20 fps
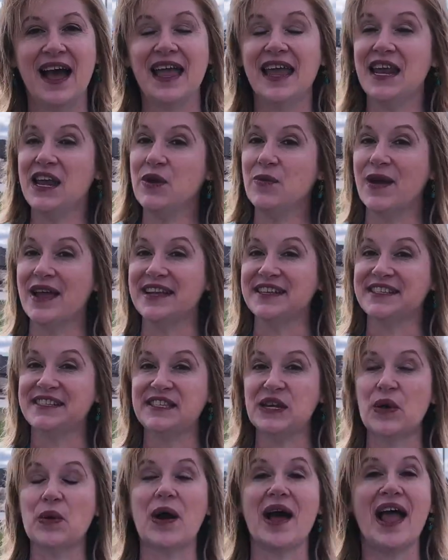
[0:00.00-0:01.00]
Anyway,
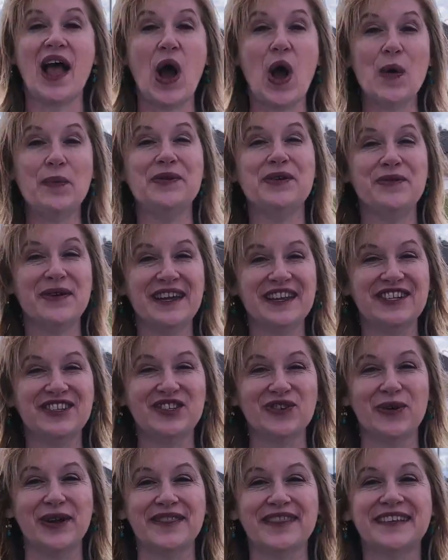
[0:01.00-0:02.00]
so I hope you
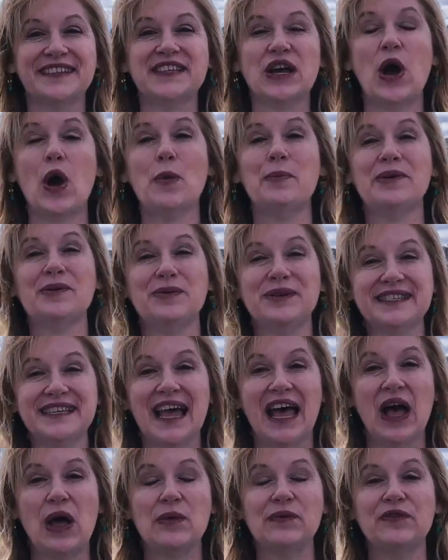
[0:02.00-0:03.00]
enjoyed this. Hope it was
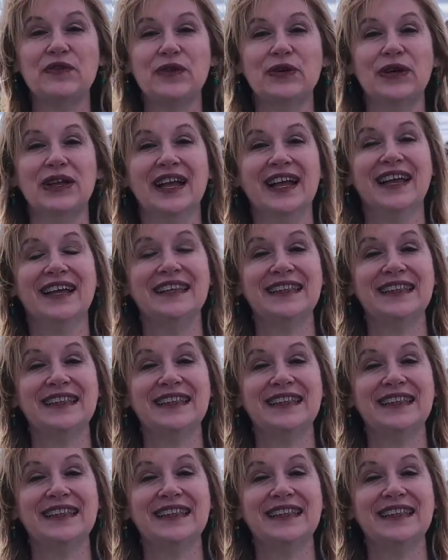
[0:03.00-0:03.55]
helpful.